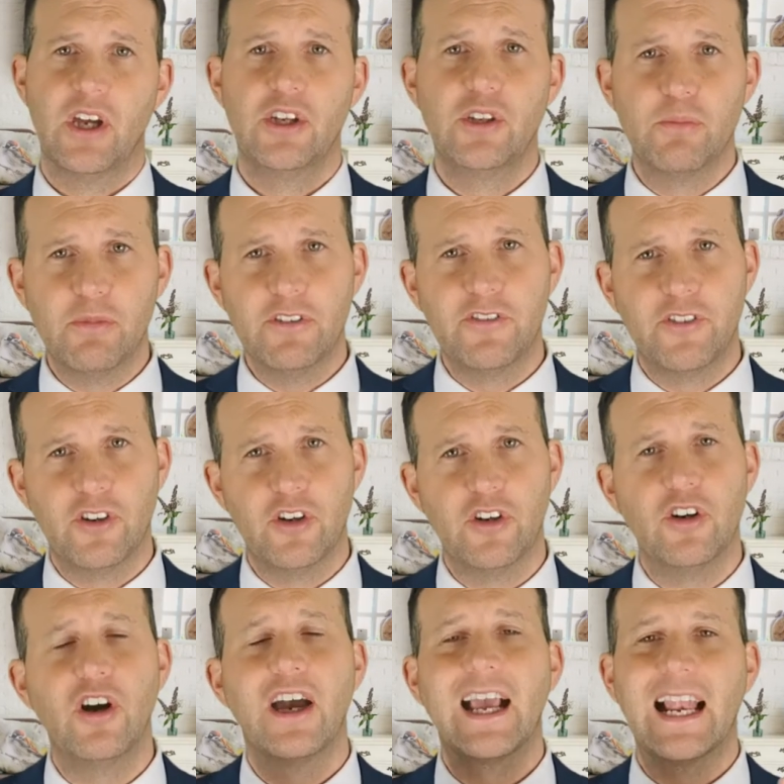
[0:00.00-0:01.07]
Number
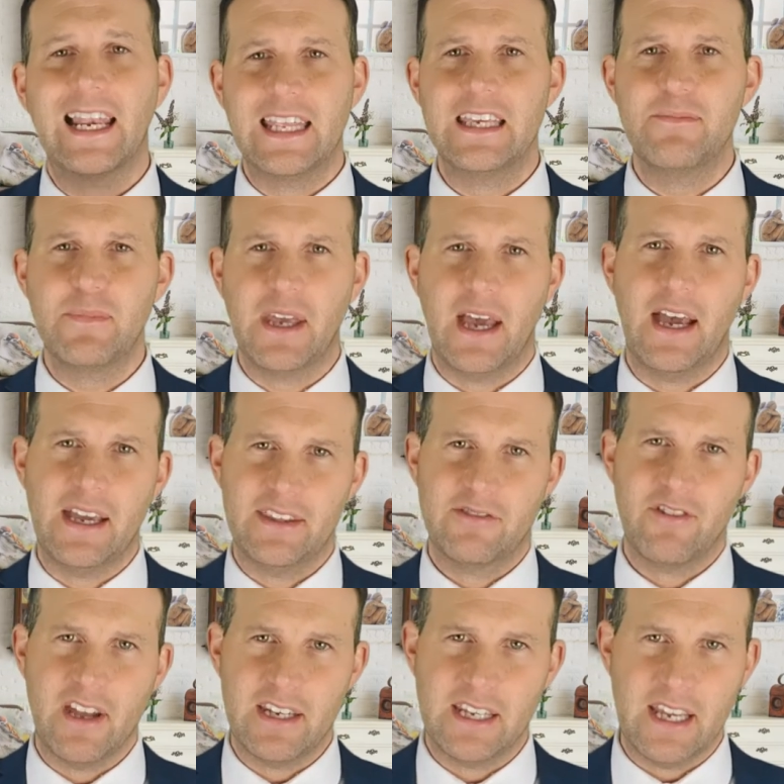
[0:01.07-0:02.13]
four, clean behind the
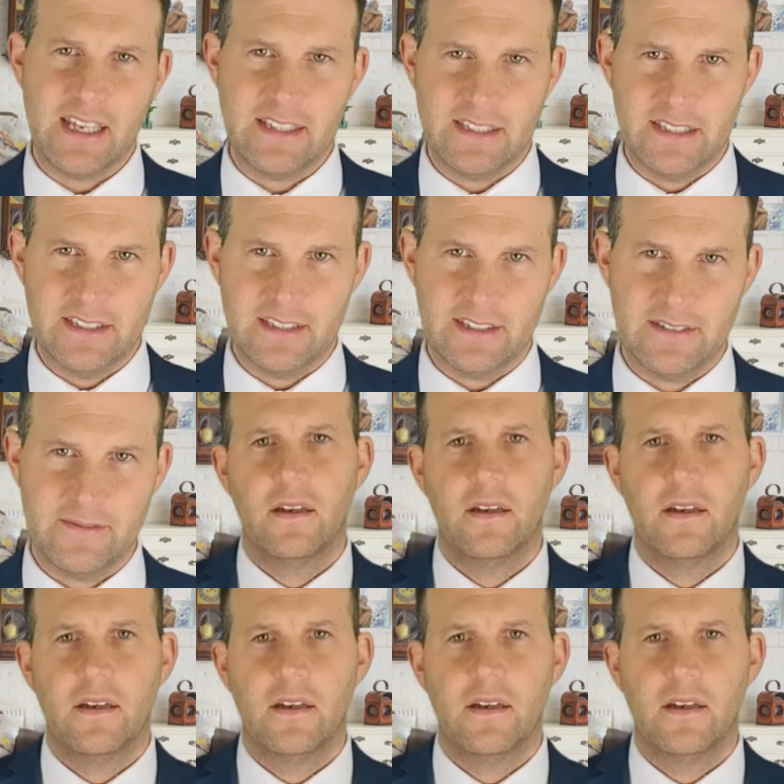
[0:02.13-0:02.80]
radiators.